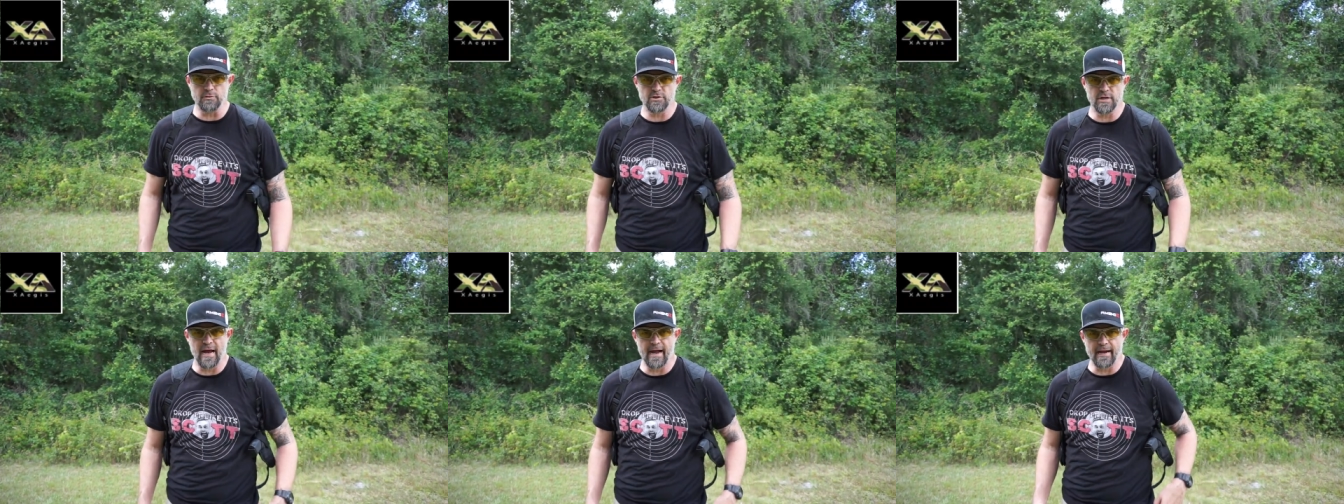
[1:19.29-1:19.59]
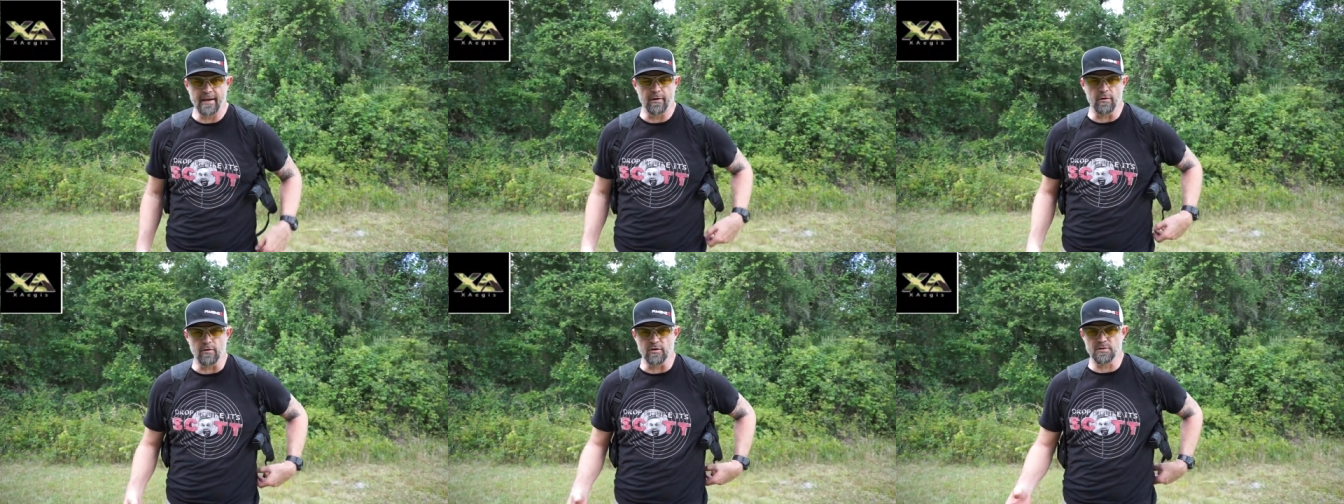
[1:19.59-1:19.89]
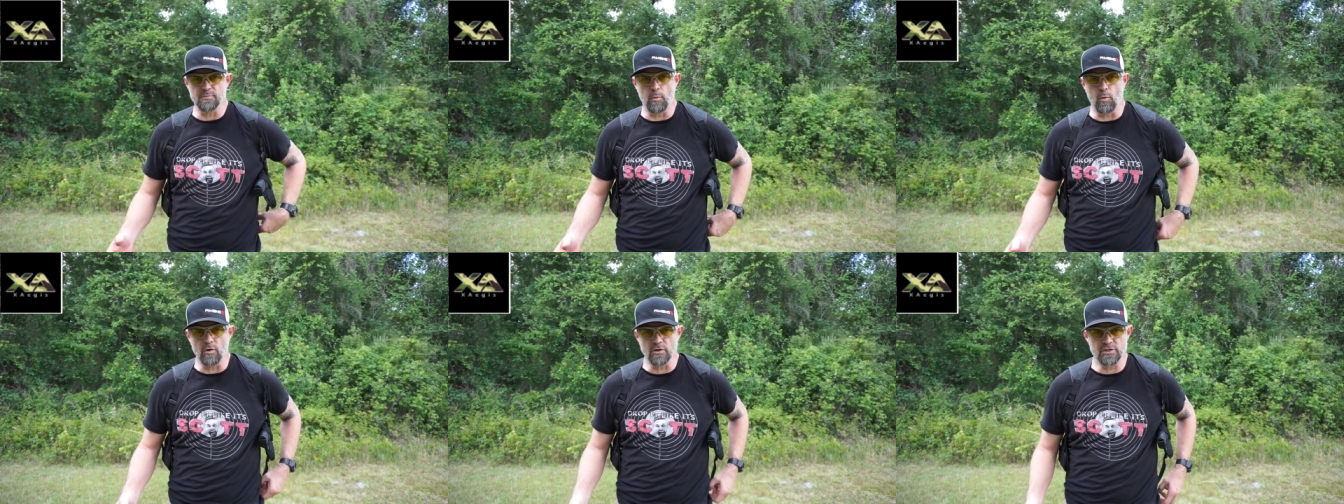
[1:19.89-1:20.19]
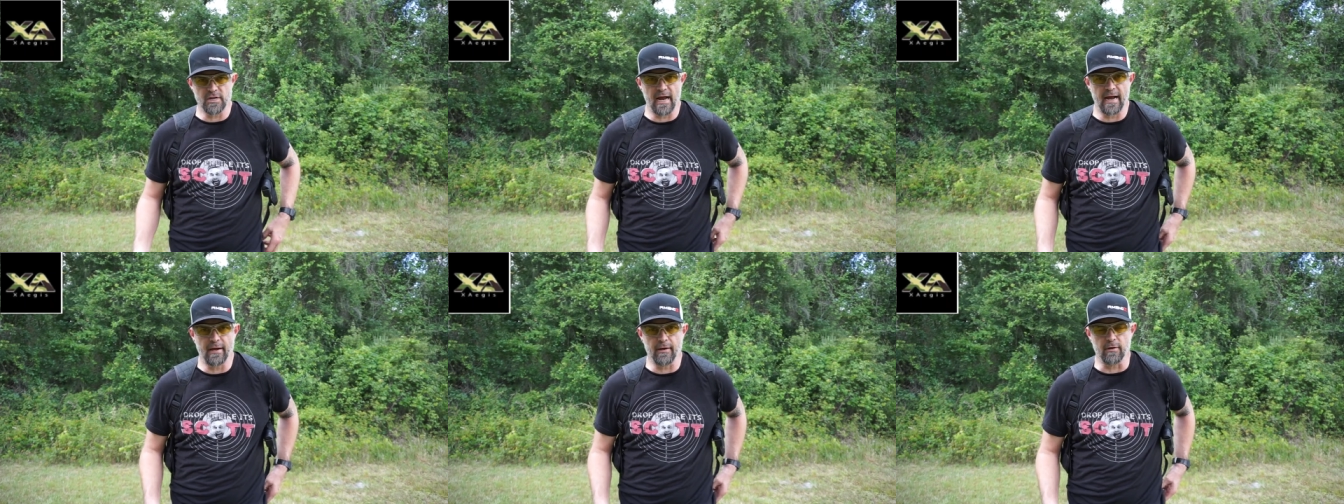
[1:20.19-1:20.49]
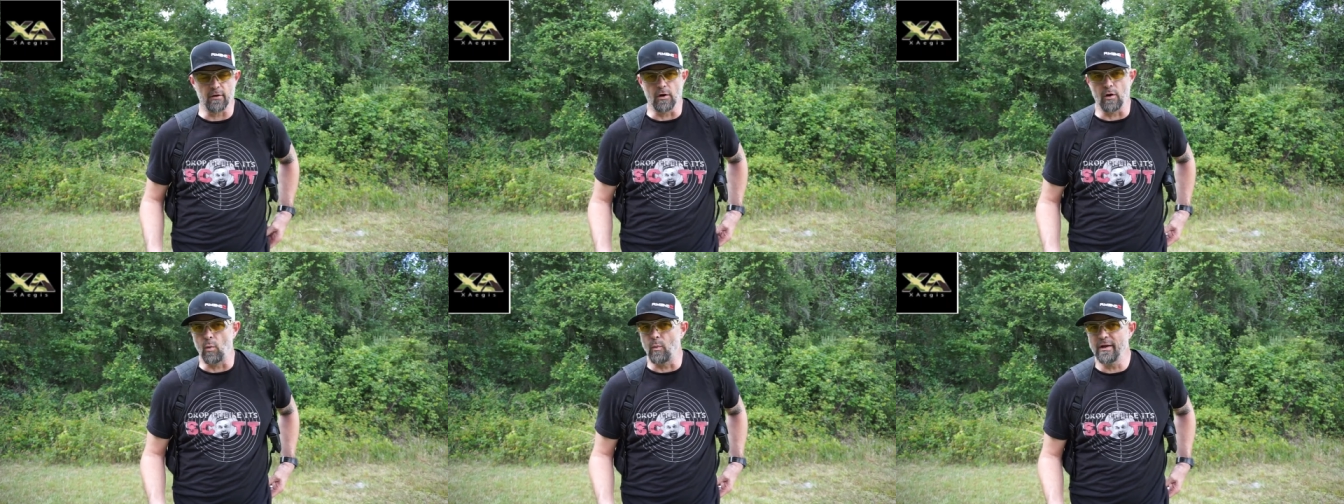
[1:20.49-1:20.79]
jacket or sport jacket
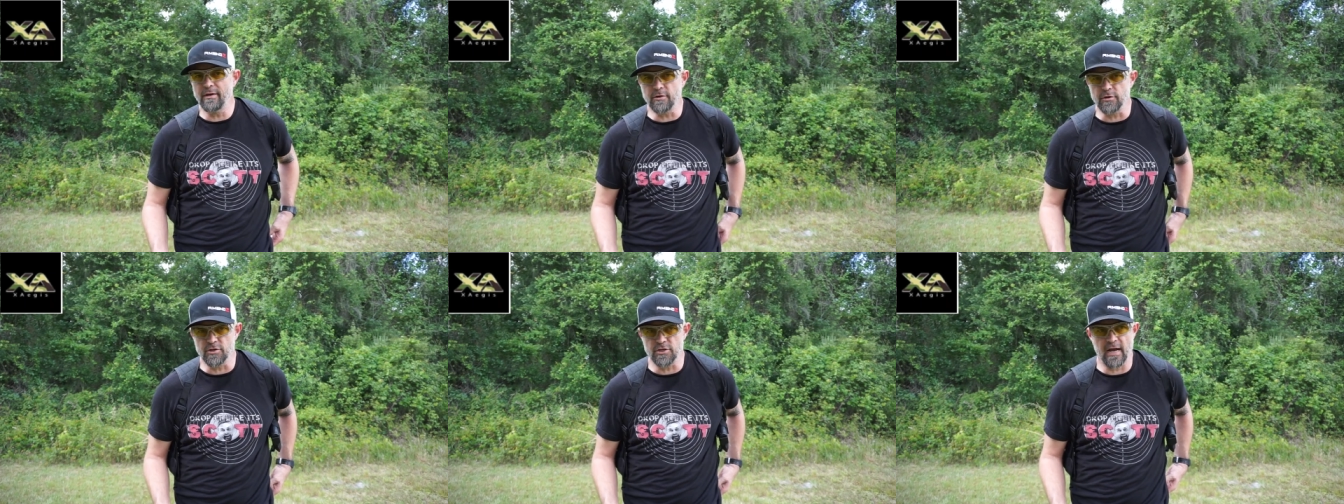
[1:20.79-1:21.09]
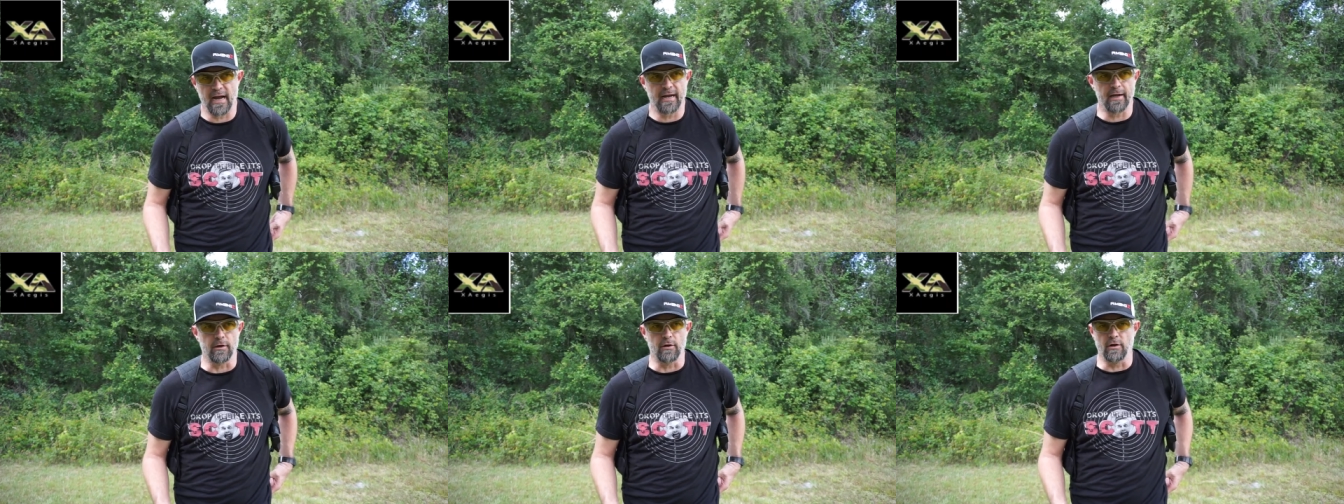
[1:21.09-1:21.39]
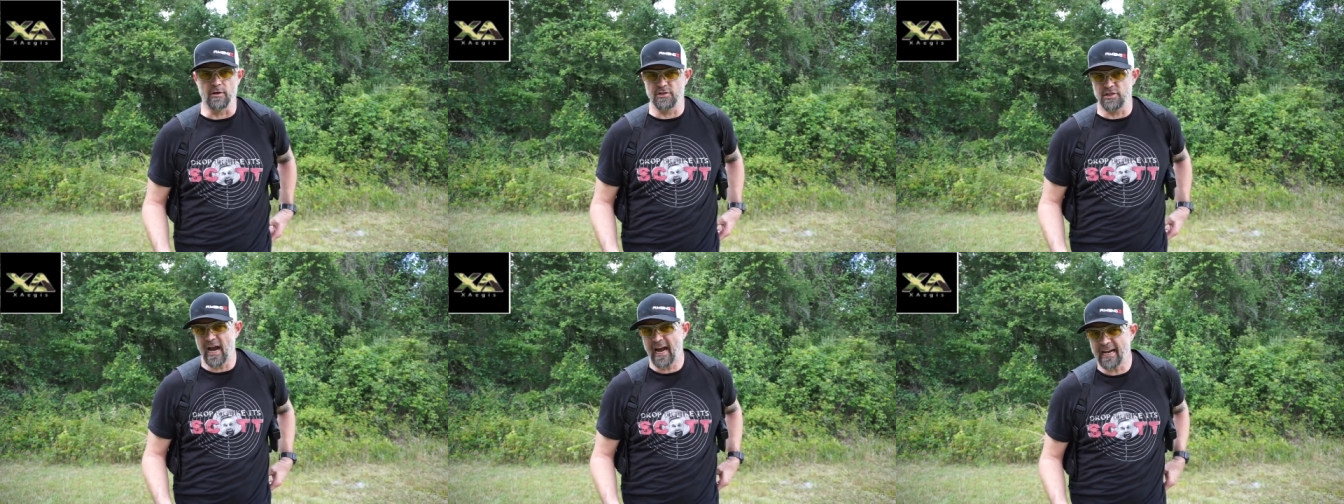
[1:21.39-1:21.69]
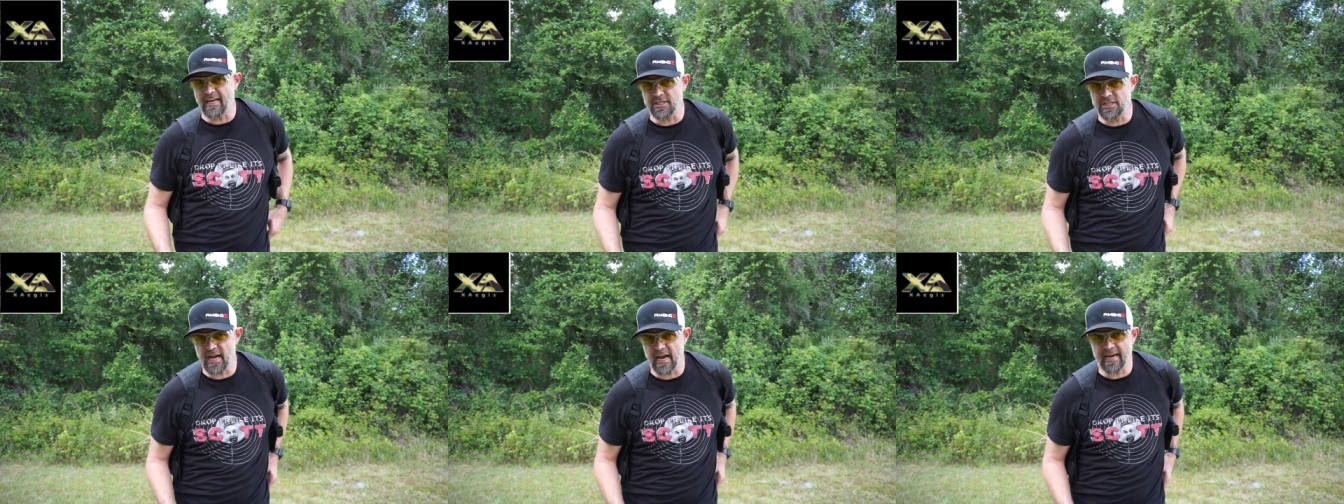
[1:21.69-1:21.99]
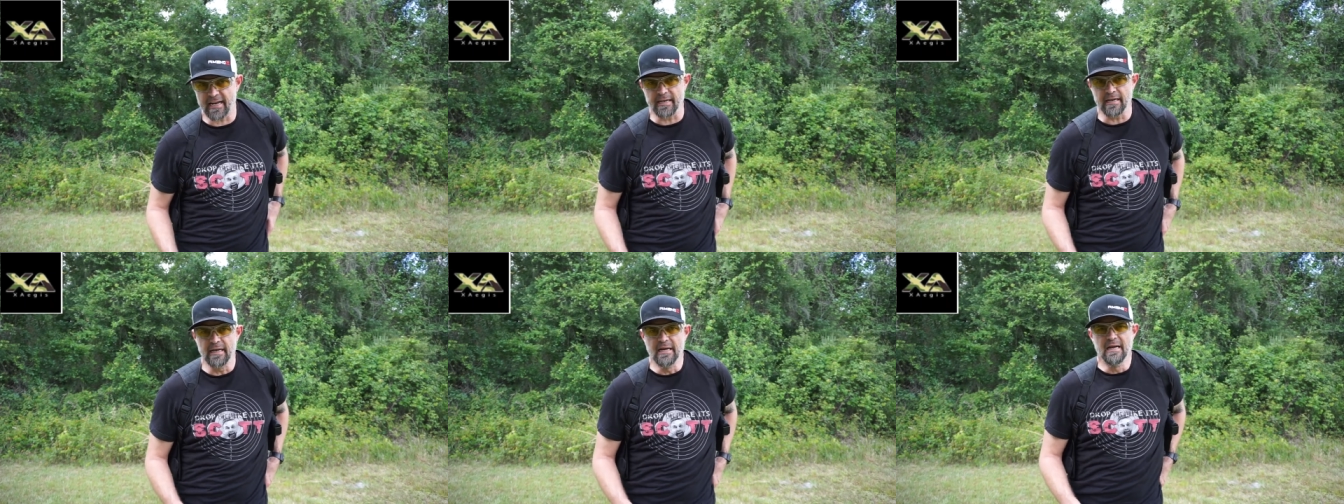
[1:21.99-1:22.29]
or winter jacket or a jacket
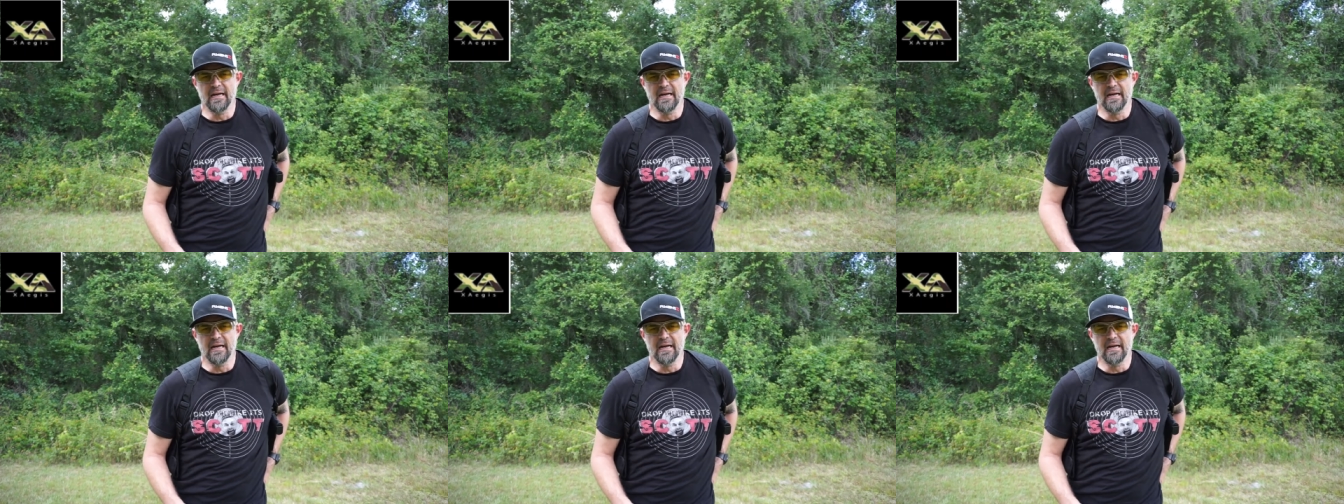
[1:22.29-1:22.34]
jacket.